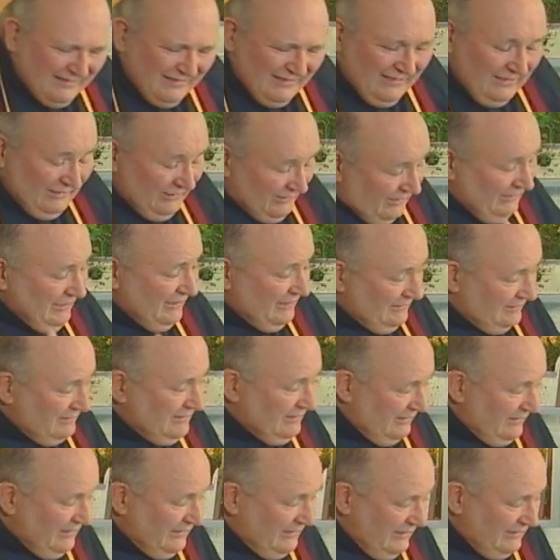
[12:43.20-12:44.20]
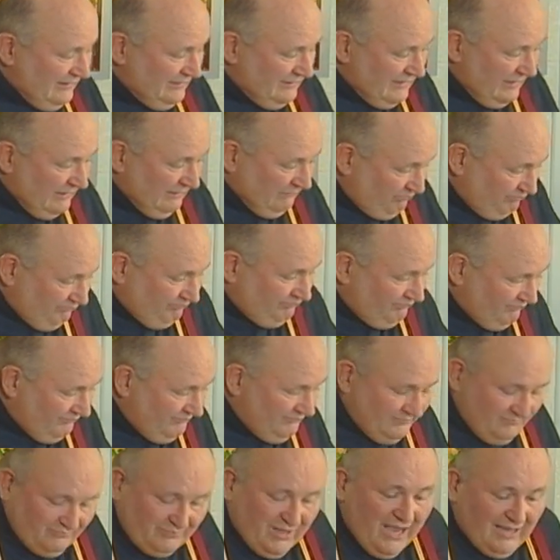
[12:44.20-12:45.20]
you need
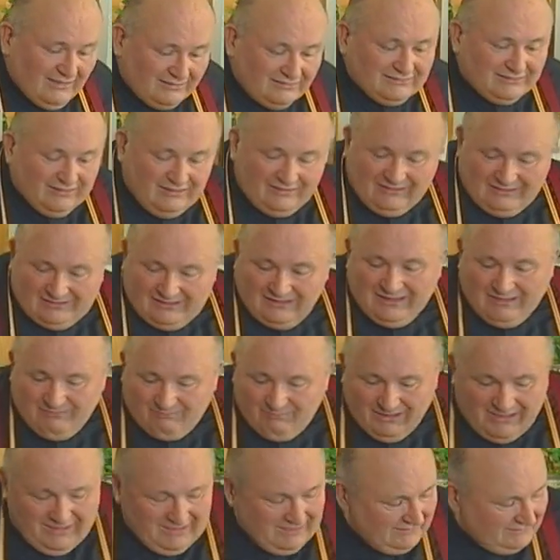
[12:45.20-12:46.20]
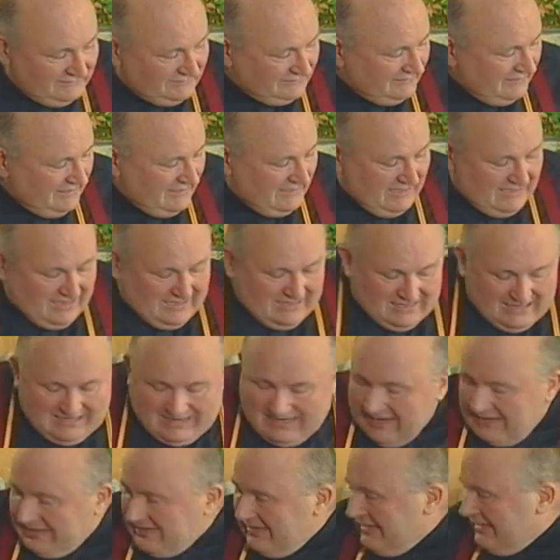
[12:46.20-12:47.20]
pasta, you need beans,
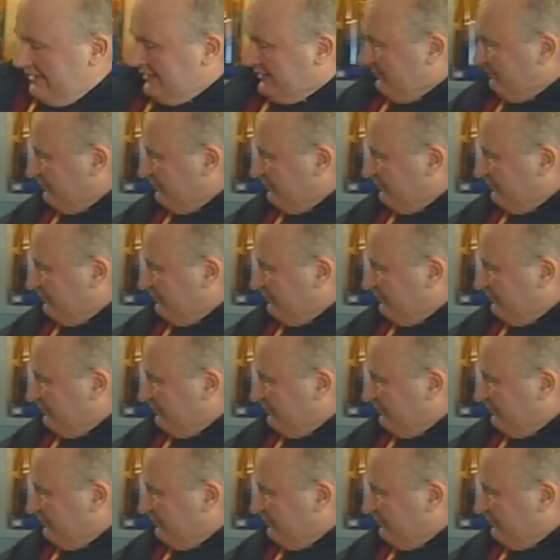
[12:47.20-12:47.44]
and you need some